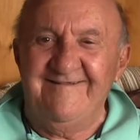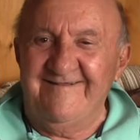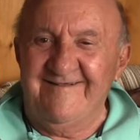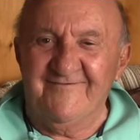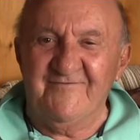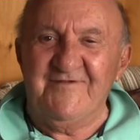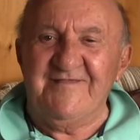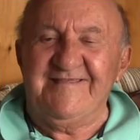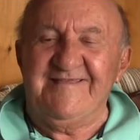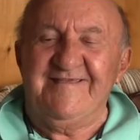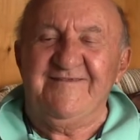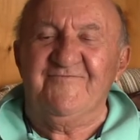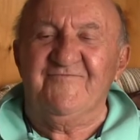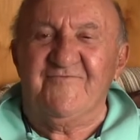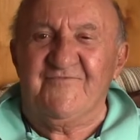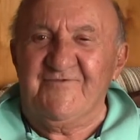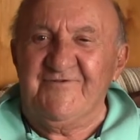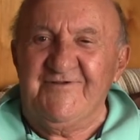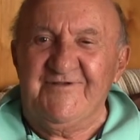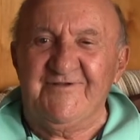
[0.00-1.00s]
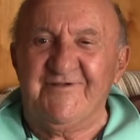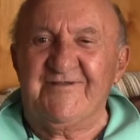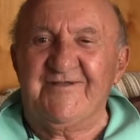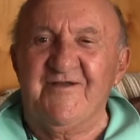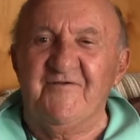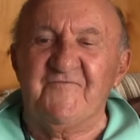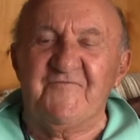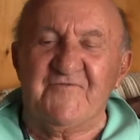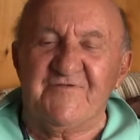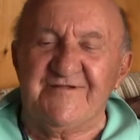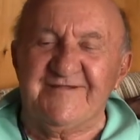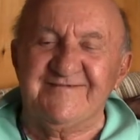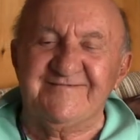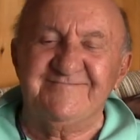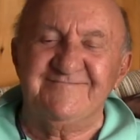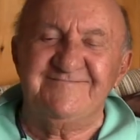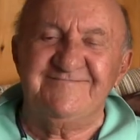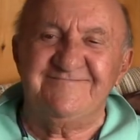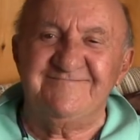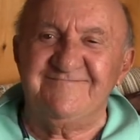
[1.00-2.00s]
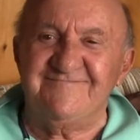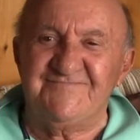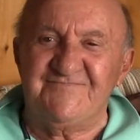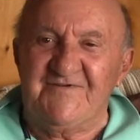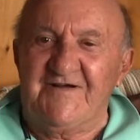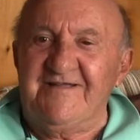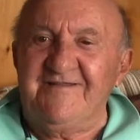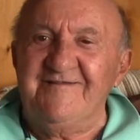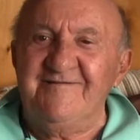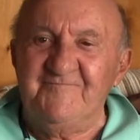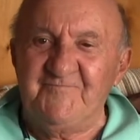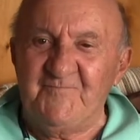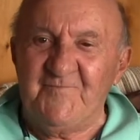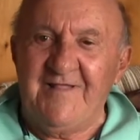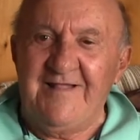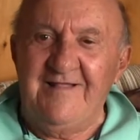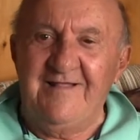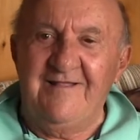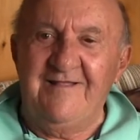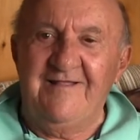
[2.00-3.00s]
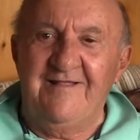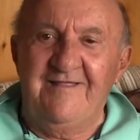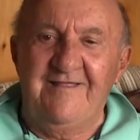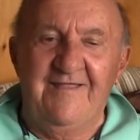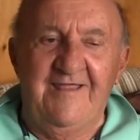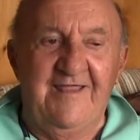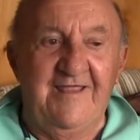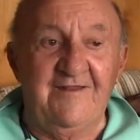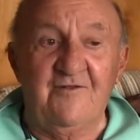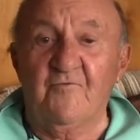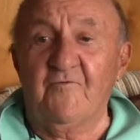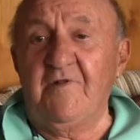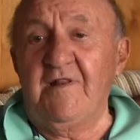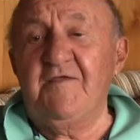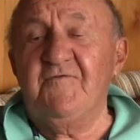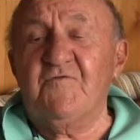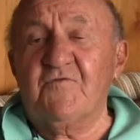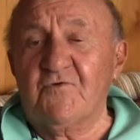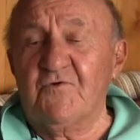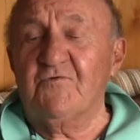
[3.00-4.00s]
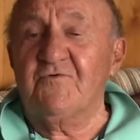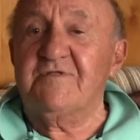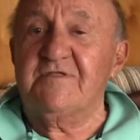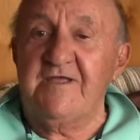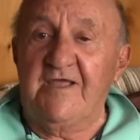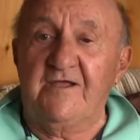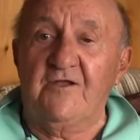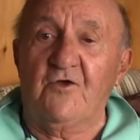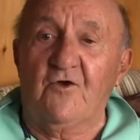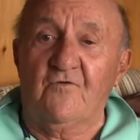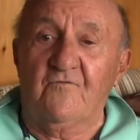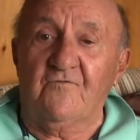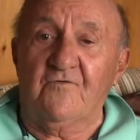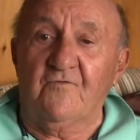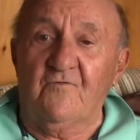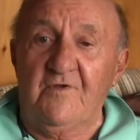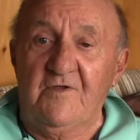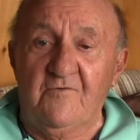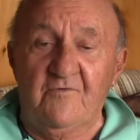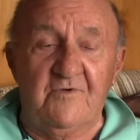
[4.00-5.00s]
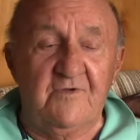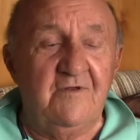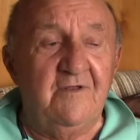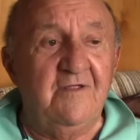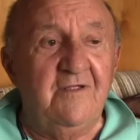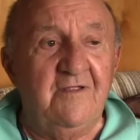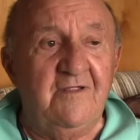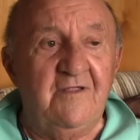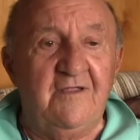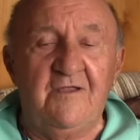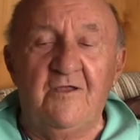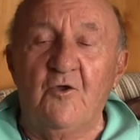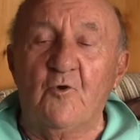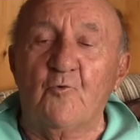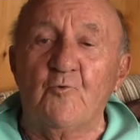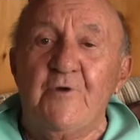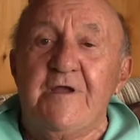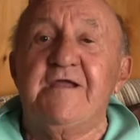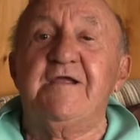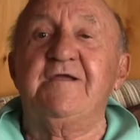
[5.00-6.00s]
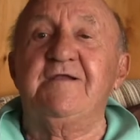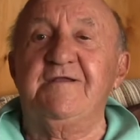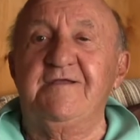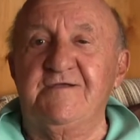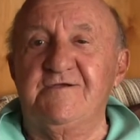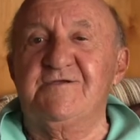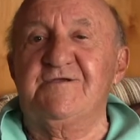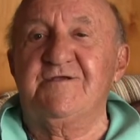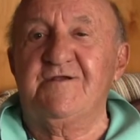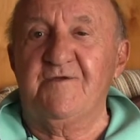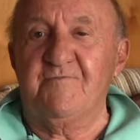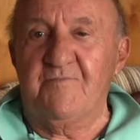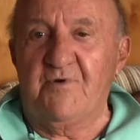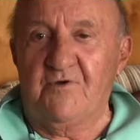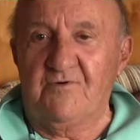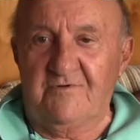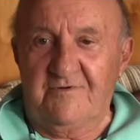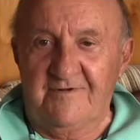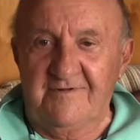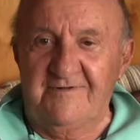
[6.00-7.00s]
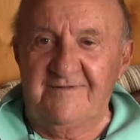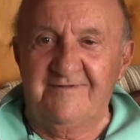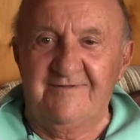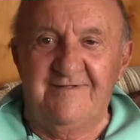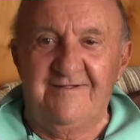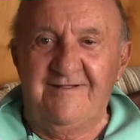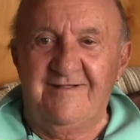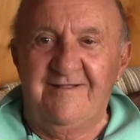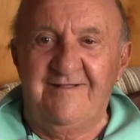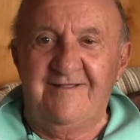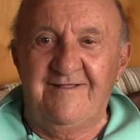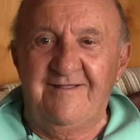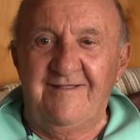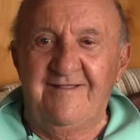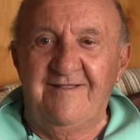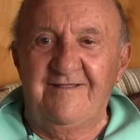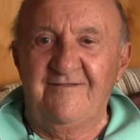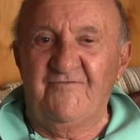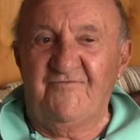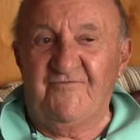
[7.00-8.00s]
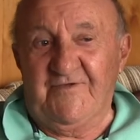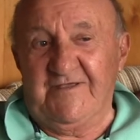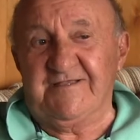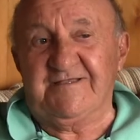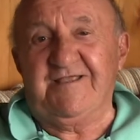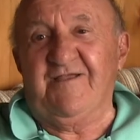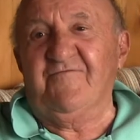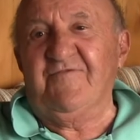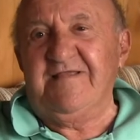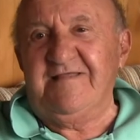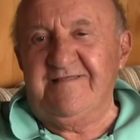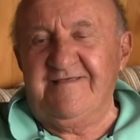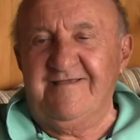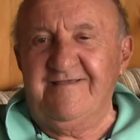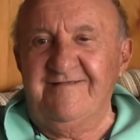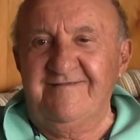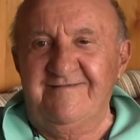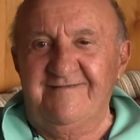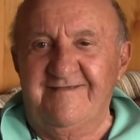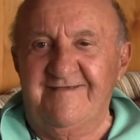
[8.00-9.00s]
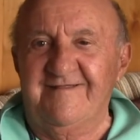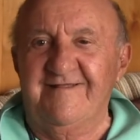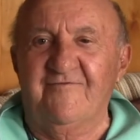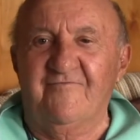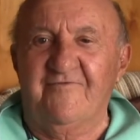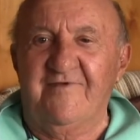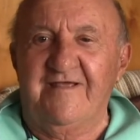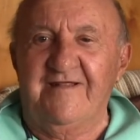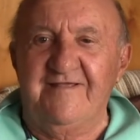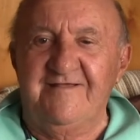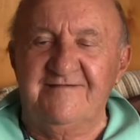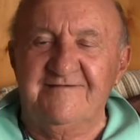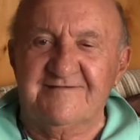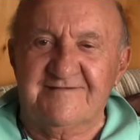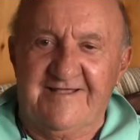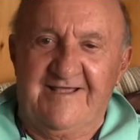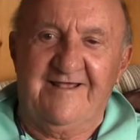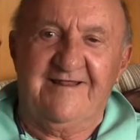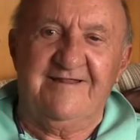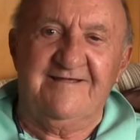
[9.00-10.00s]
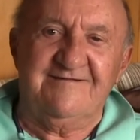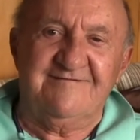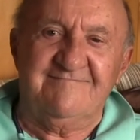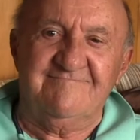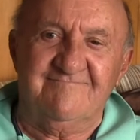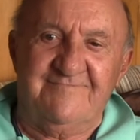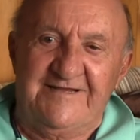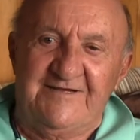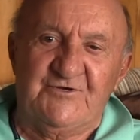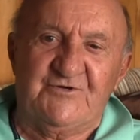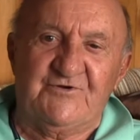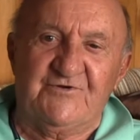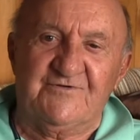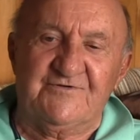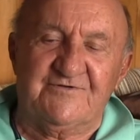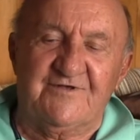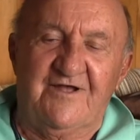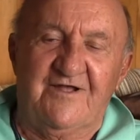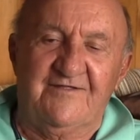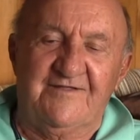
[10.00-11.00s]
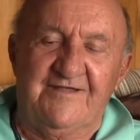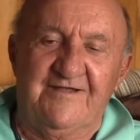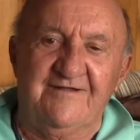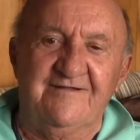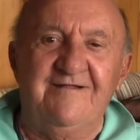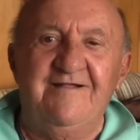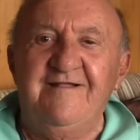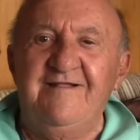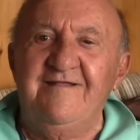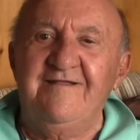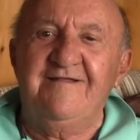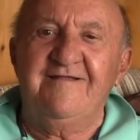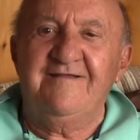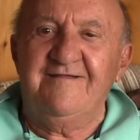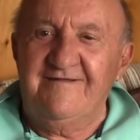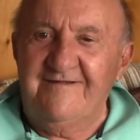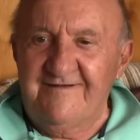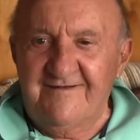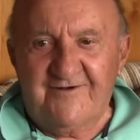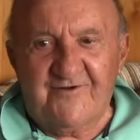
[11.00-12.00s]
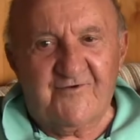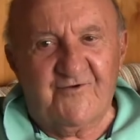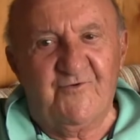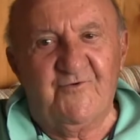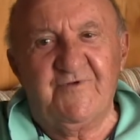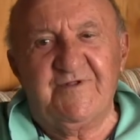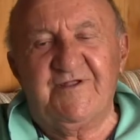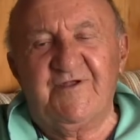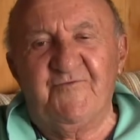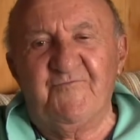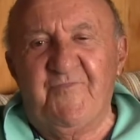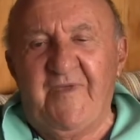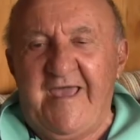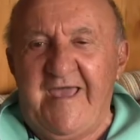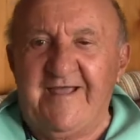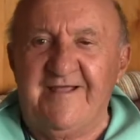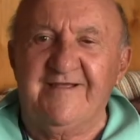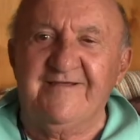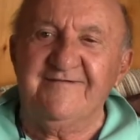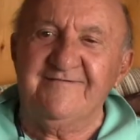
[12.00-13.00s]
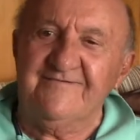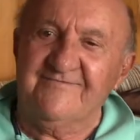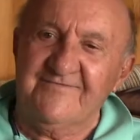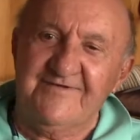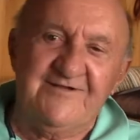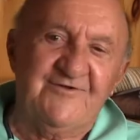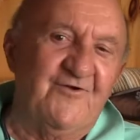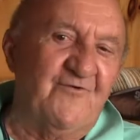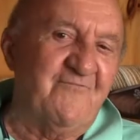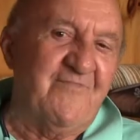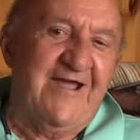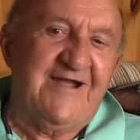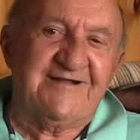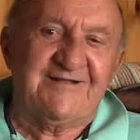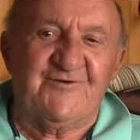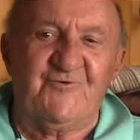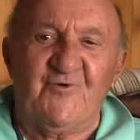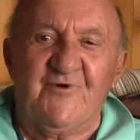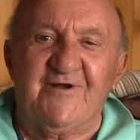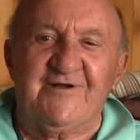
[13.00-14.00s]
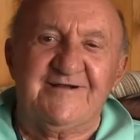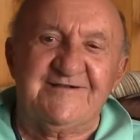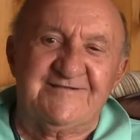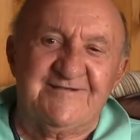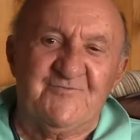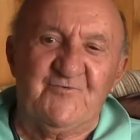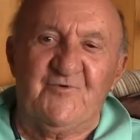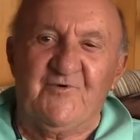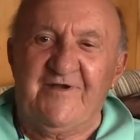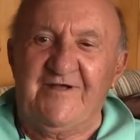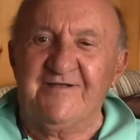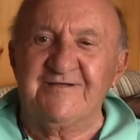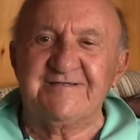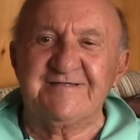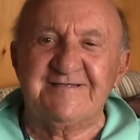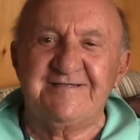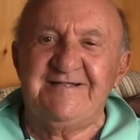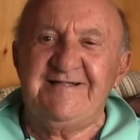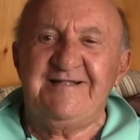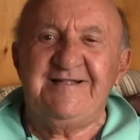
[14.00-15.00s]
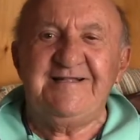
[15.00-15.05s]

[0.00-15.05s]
everything for your comfort and fun and the relief crew would take over we would recondition the boat fix everything, get it ready, sail it, make sure it was all there. And then the crew would come back and we'd go back to work somewhere else